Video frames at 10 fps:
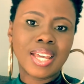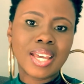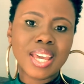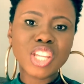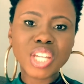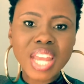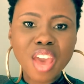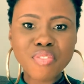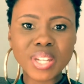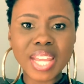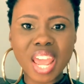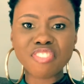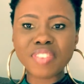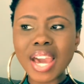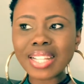Each and every day,
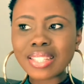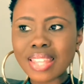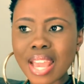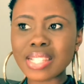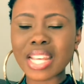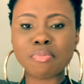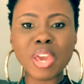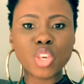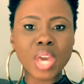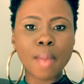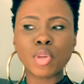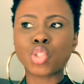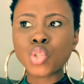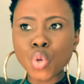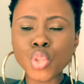find things that make you happy.
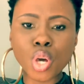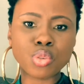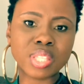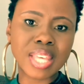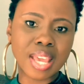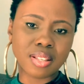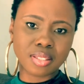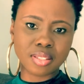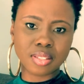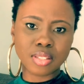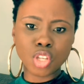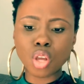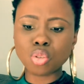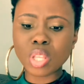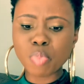Do those things. Talk
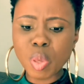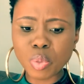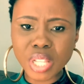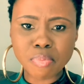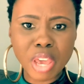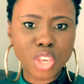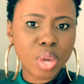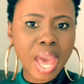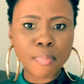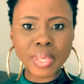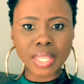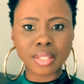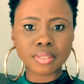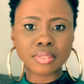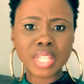to the people that make you happy.
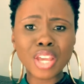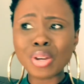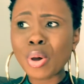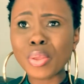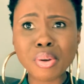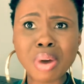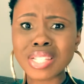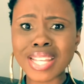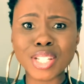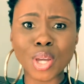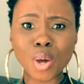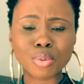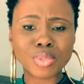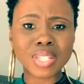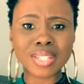Ignore the ones that
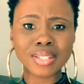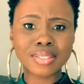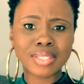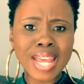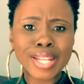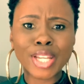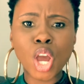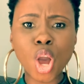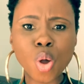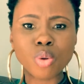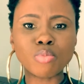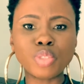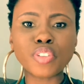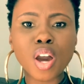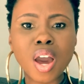don't. Let go. Move
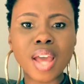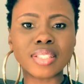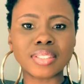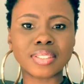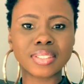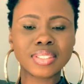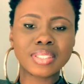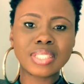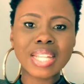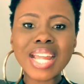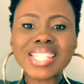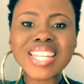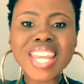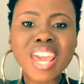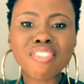on. Let's
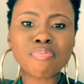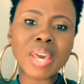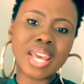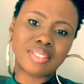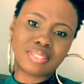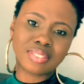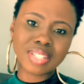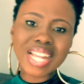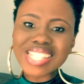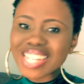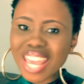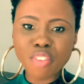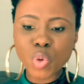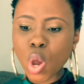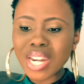leave, man. Let's leave. We
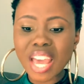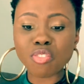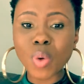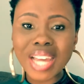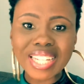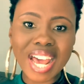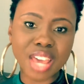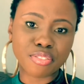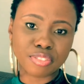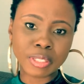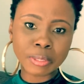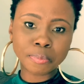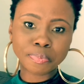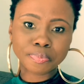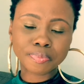only have one life.
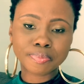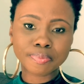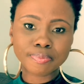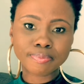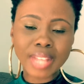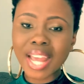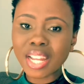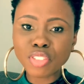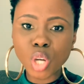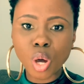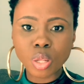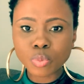I love you all.